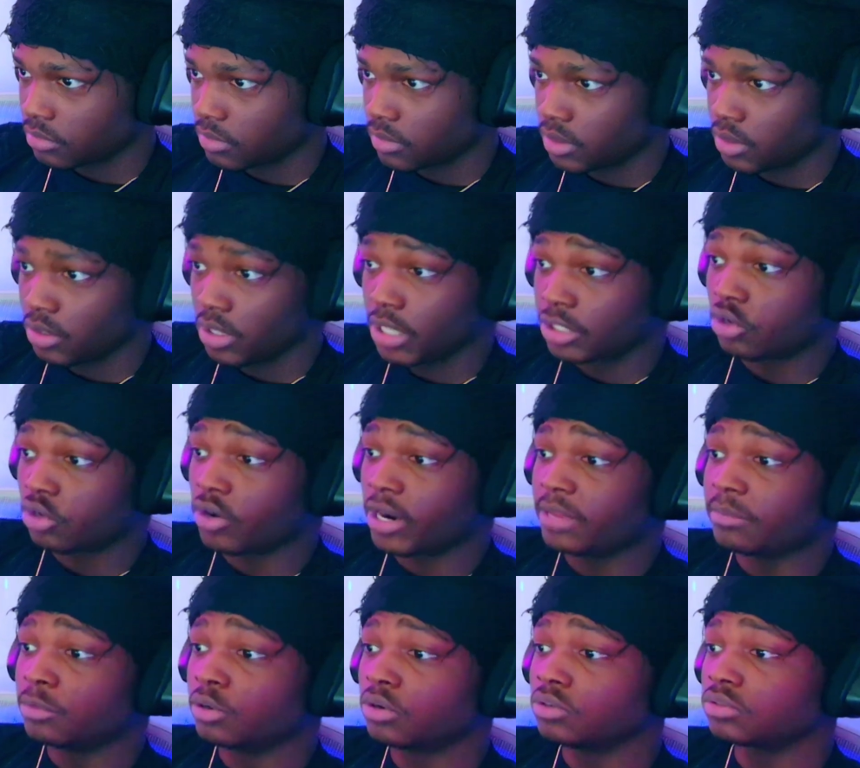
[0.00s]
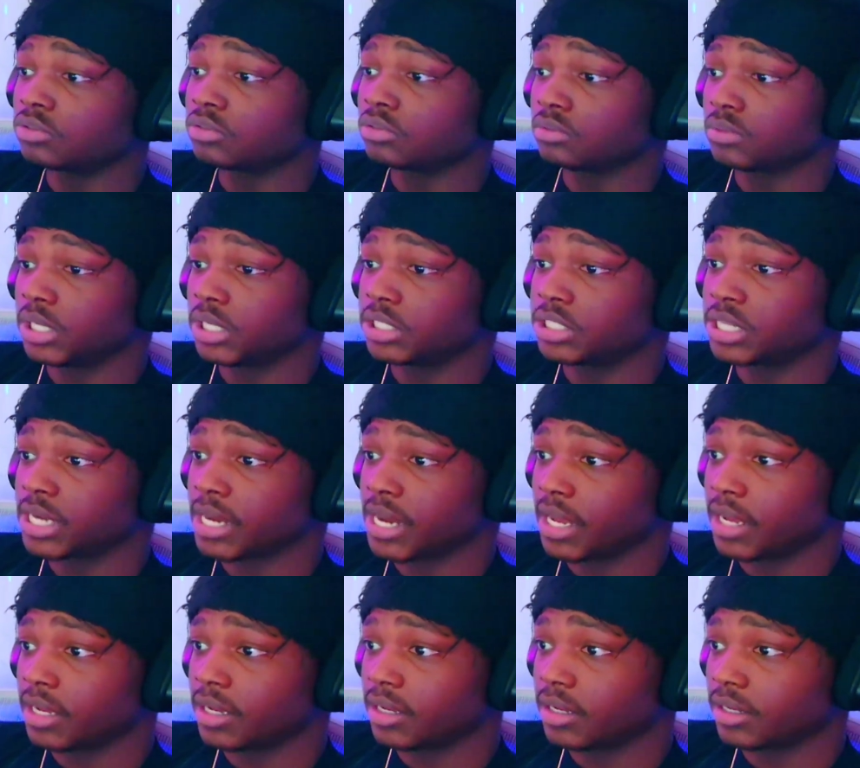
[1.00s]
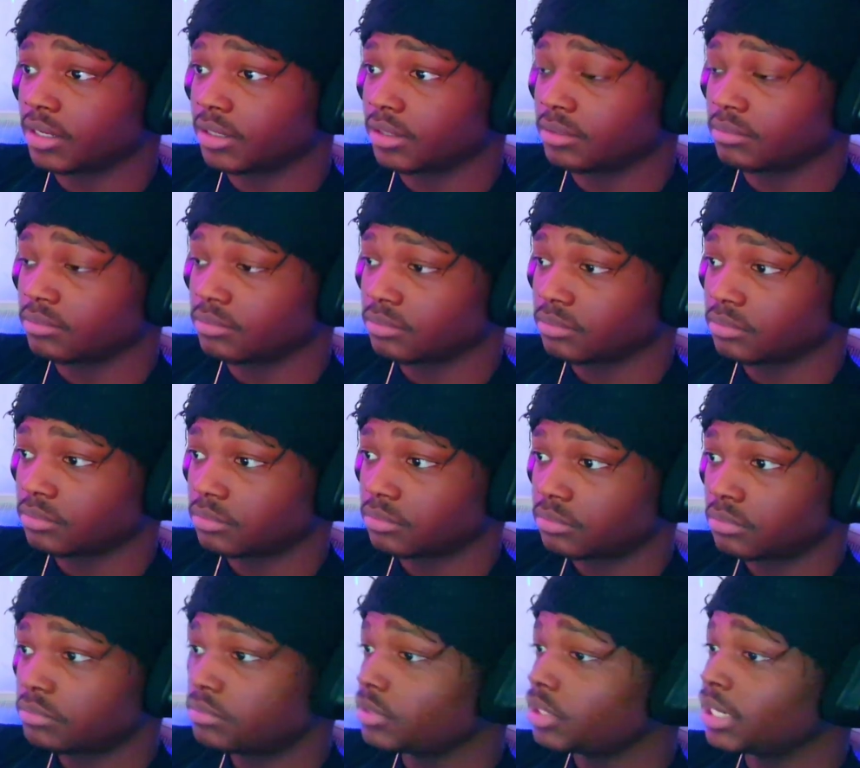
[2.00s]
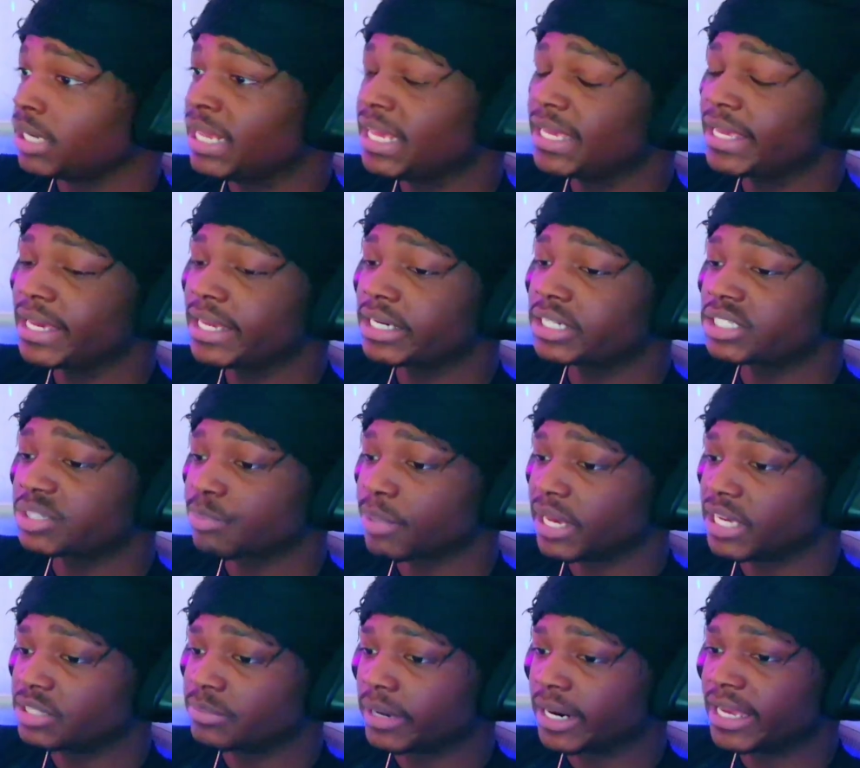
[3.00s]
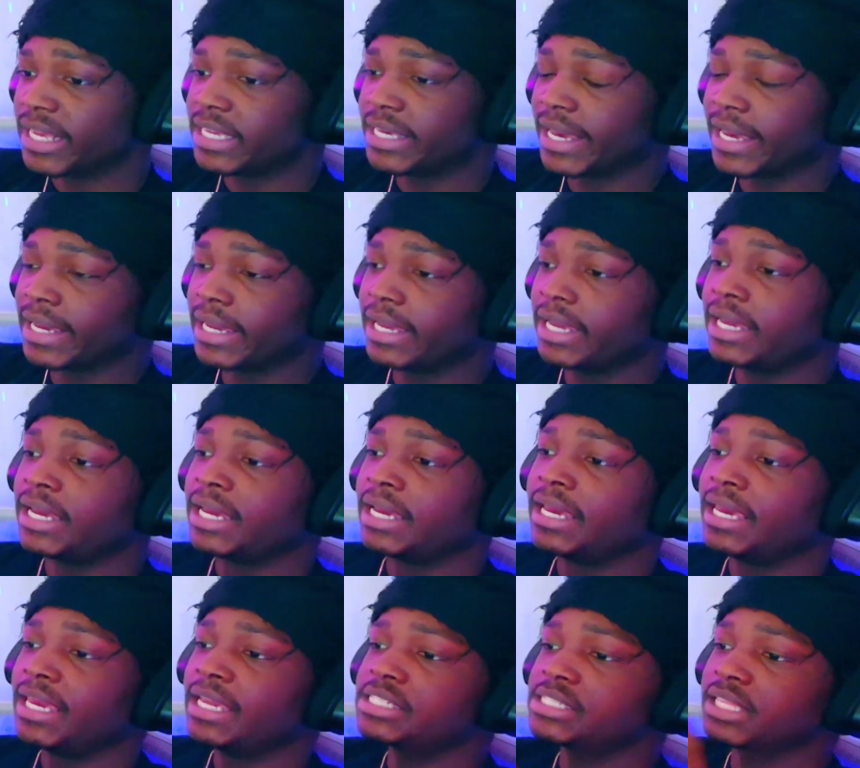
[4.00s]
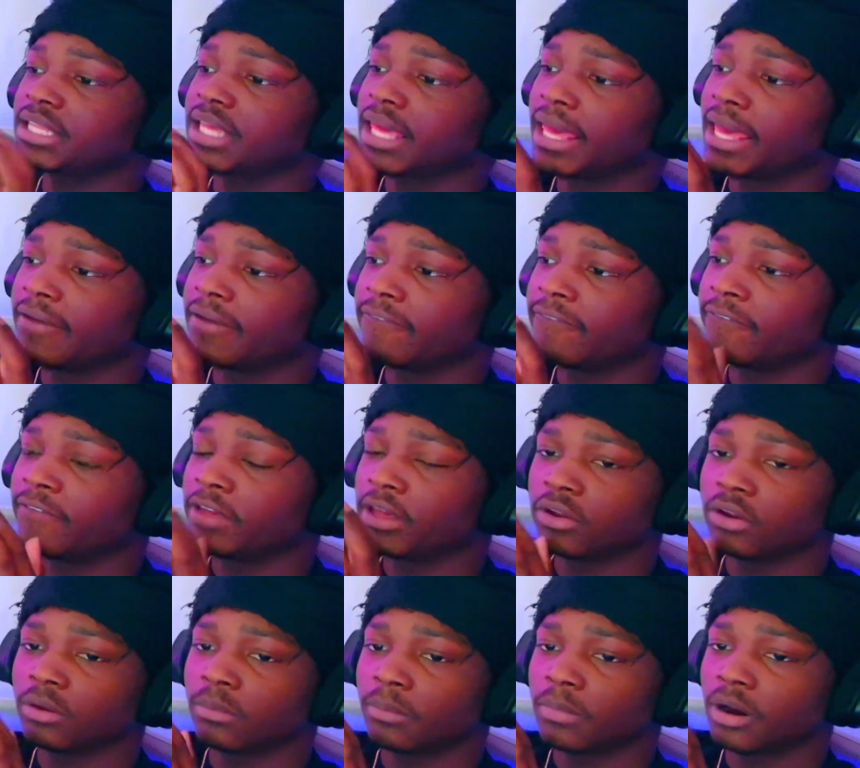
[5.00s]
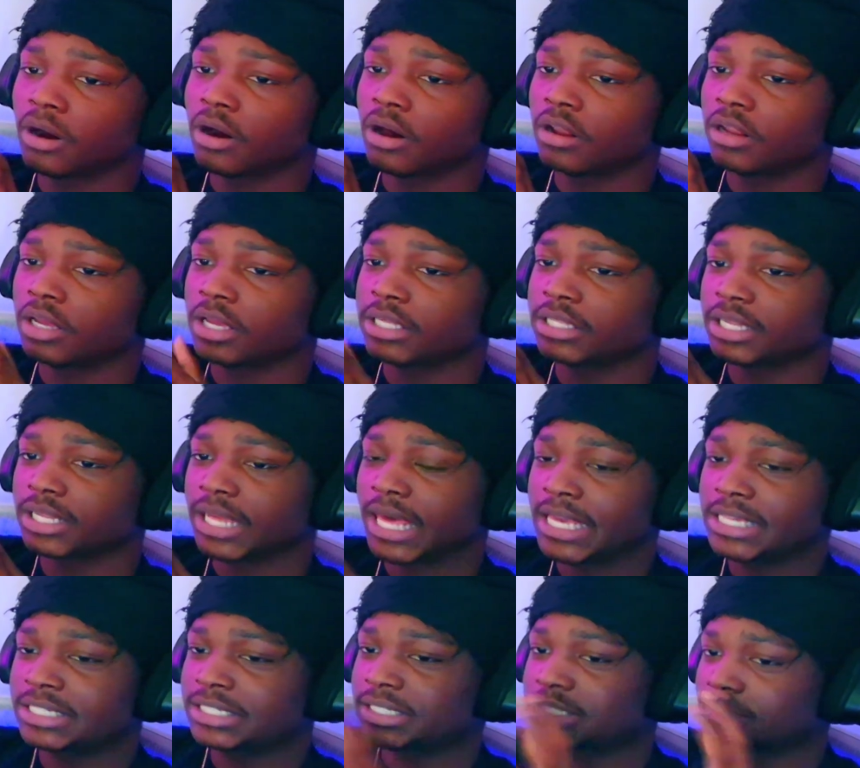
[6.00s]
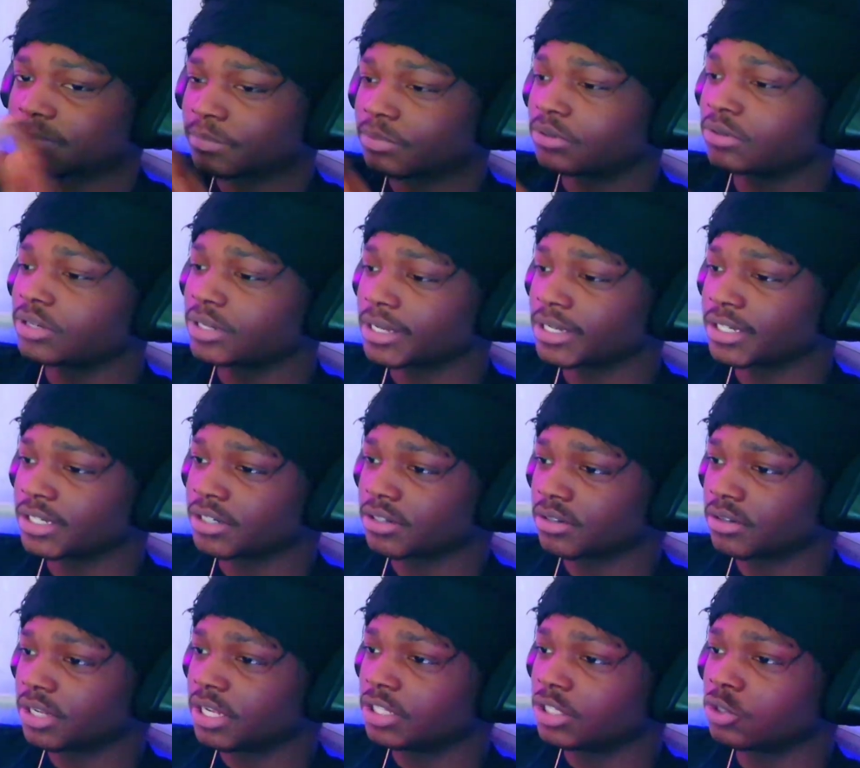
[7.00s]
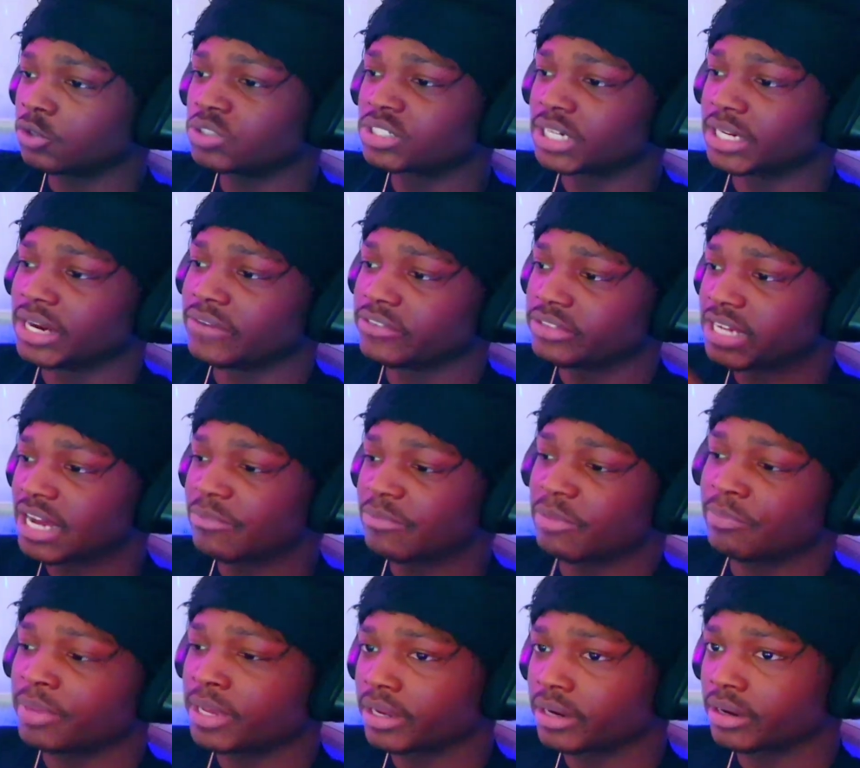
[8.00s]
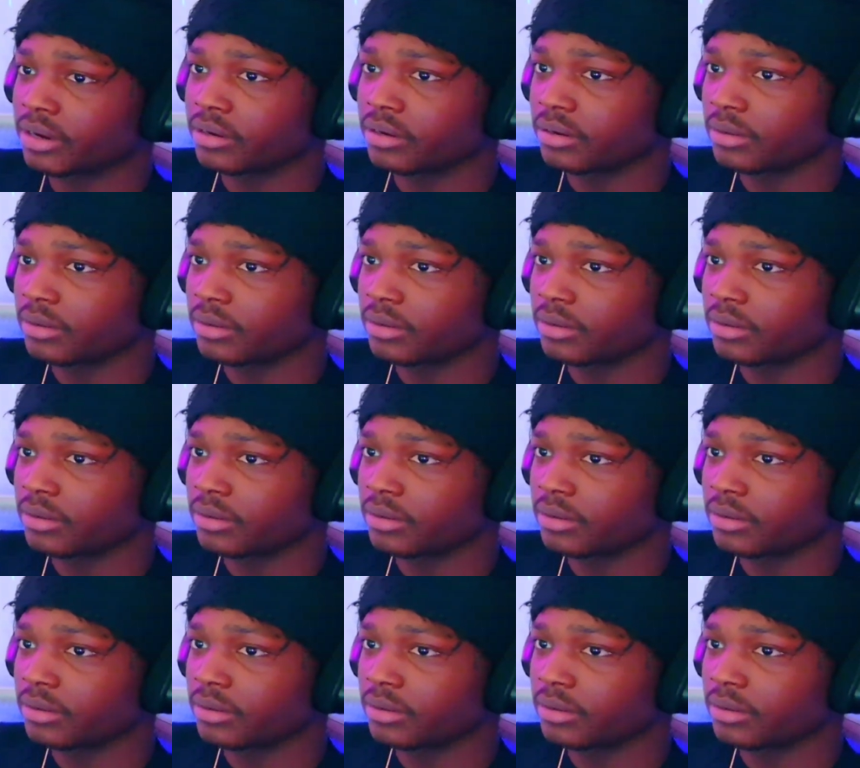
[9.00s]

That's great moves. We need a shot. He getting the space, bro. He just can't feel the ball to get the laces to pull that on. He losing it every time he pick it up.